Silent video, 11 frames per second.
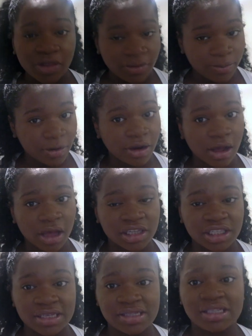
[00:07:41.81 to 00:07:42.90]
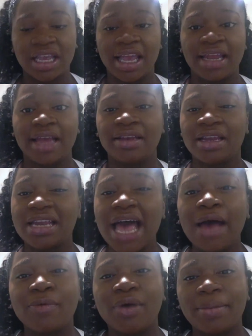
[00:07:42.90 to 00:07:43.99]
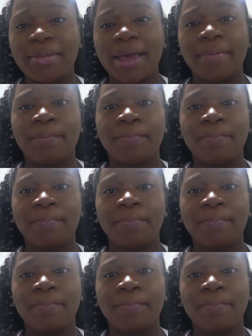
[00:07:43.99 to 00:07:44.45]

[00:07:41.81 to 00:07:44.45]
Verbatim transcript: the precautions, and I did not want my